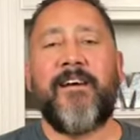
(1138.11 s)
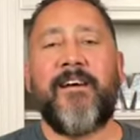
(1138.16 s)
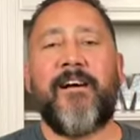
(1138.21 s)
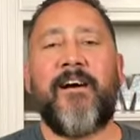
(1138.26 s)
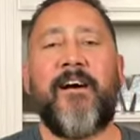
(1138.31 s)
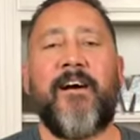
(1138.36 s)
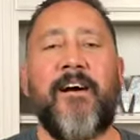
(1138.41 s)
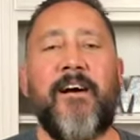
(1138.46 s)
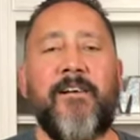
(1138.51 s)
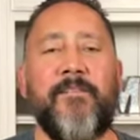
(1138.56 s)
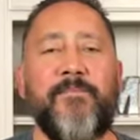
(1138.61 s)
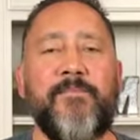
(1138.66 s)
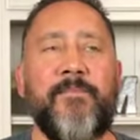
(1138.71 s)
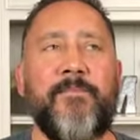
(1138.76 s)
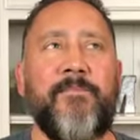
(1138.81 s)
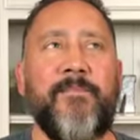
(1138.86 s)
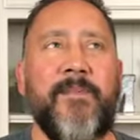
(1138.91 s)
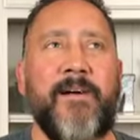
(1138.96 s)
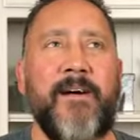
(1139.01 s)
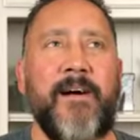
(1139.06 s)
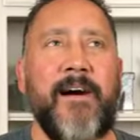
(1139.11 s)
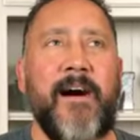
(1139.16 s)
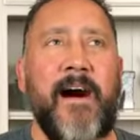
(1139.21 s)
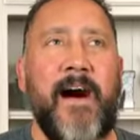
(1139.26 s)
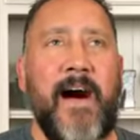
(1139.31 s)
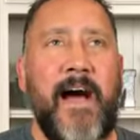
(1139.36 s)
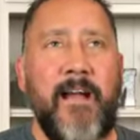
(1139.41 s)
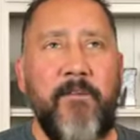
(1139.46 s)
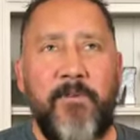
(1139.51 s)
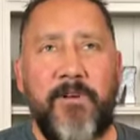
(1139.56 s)
Um,
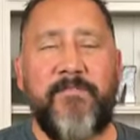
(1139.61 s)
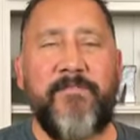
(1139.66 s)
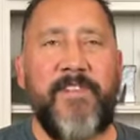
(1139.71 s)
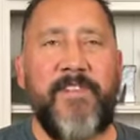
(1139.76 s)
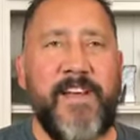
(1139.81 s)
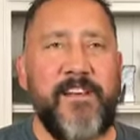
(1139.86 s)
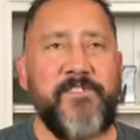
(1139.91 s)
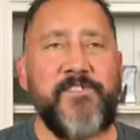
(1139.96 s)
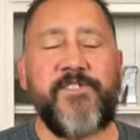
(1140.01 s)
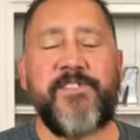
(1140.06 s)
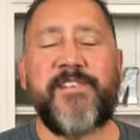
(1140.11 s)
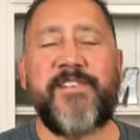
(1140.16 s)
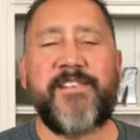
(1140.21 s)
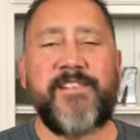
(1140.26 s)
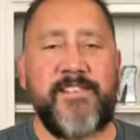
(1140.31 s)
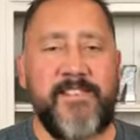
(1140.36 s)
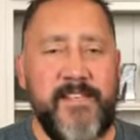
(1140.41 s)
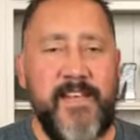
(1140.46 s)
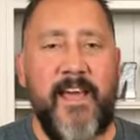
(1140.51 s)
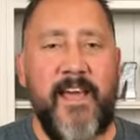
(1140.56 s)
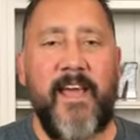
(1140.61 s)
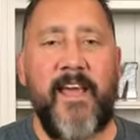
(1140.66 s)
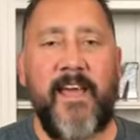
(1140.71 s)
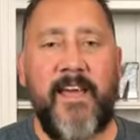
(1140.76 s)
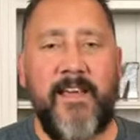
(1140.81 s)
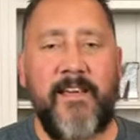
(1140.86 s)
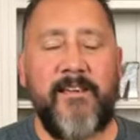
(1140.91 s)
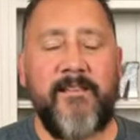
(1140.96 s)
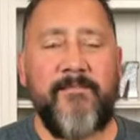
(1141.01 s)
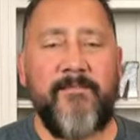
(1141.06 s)
I would venture to
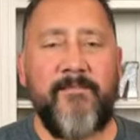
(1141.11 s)
say